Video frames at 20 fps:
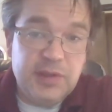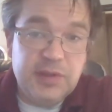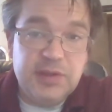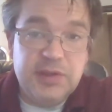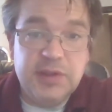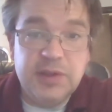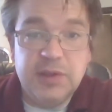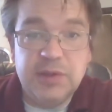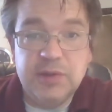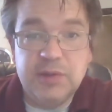
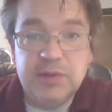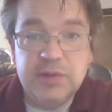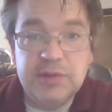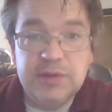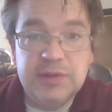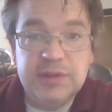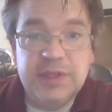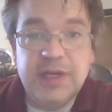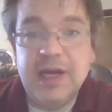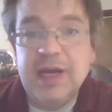So
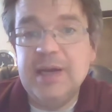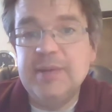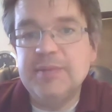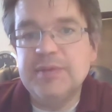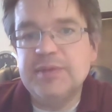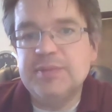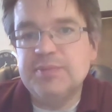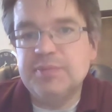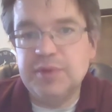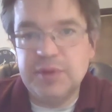
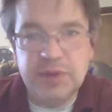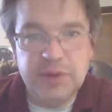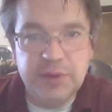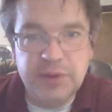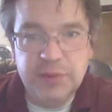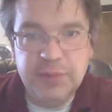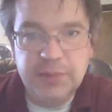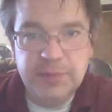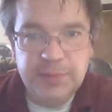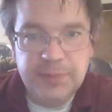Tom's
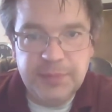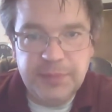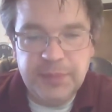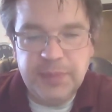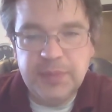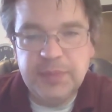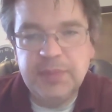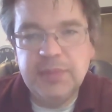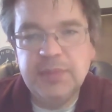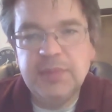blue
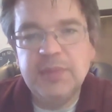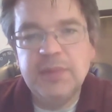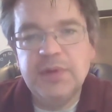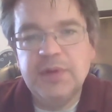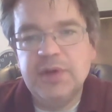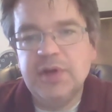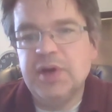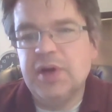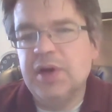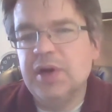
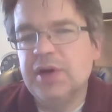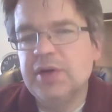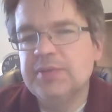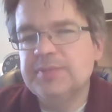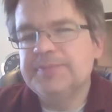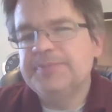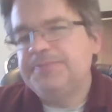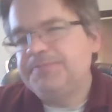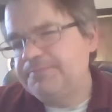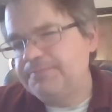car,
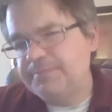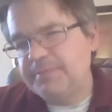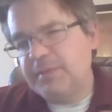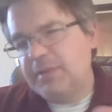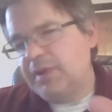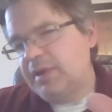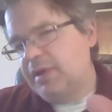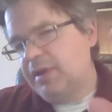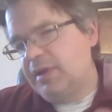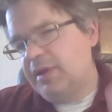
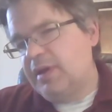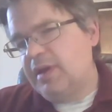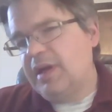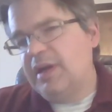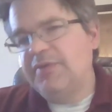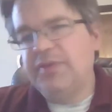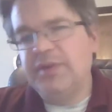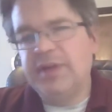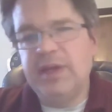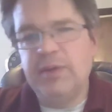
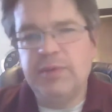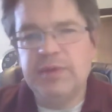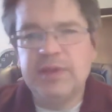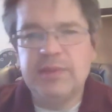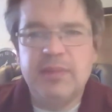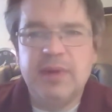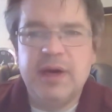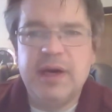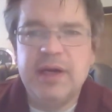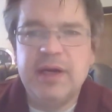I forget what
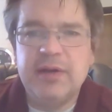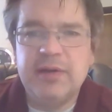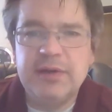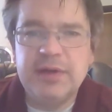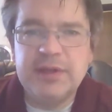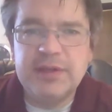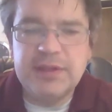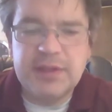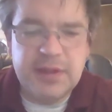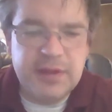the
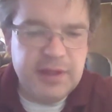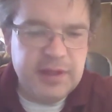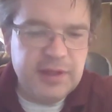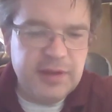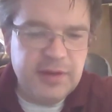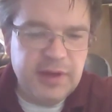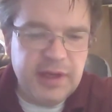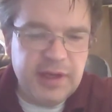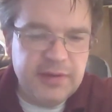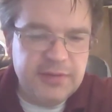model is, and then
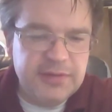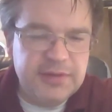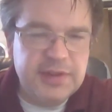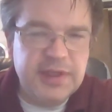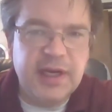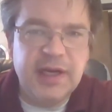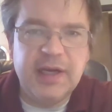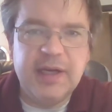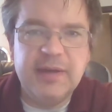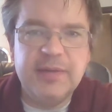you have
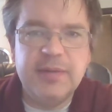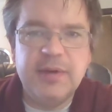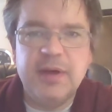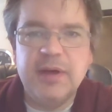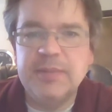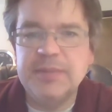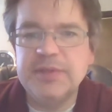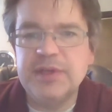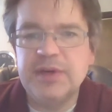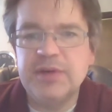Tom,
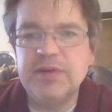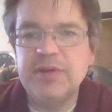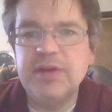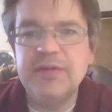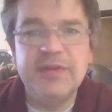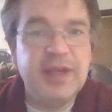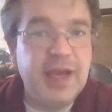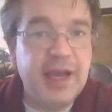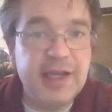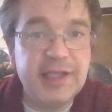I'm sorry, you
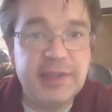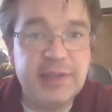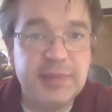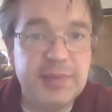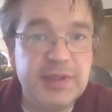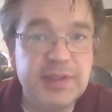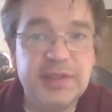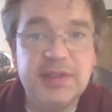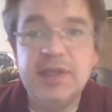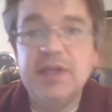have
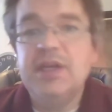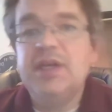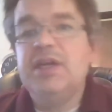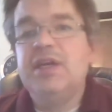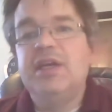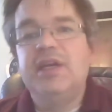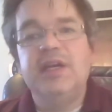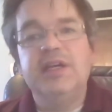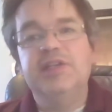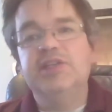Gatsby's
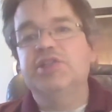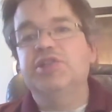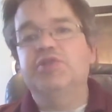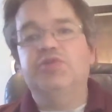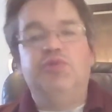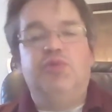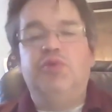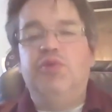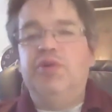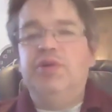
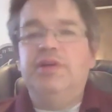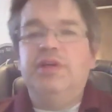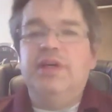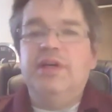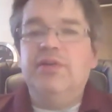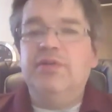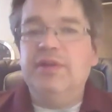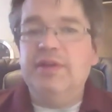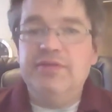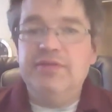
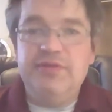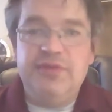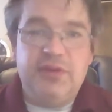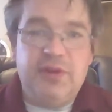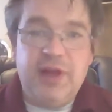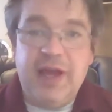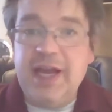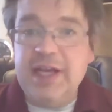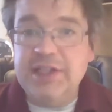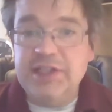extraordinarily
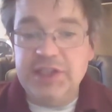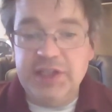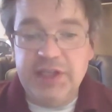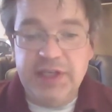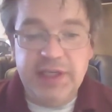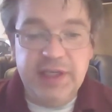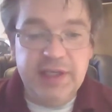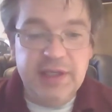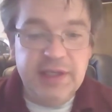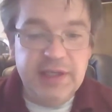
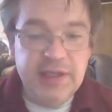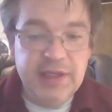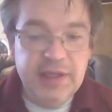flashy,